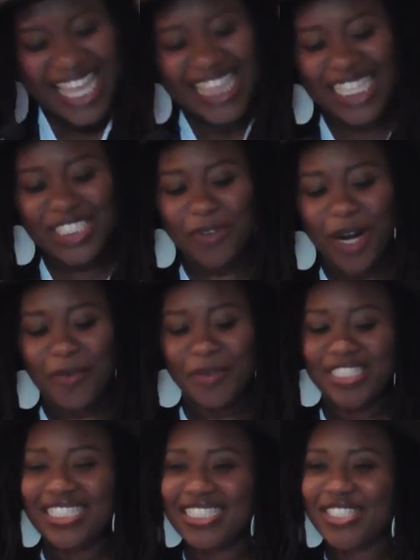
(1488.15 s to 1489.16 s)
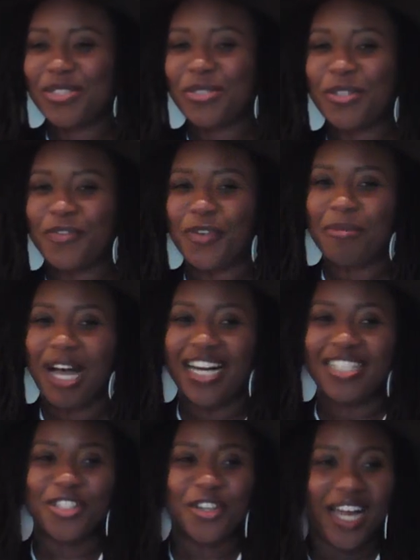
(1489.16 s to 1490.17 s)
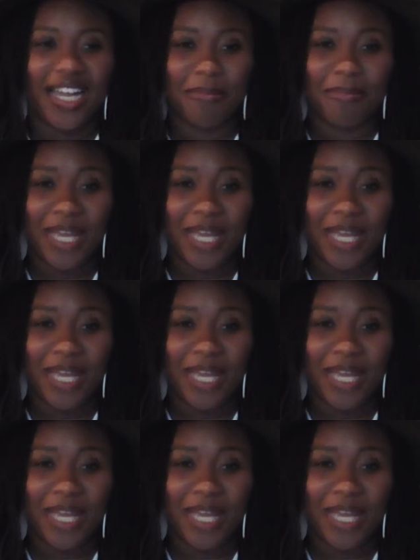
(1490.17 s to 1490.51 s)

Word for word: That's where I went to school for my undergrad and,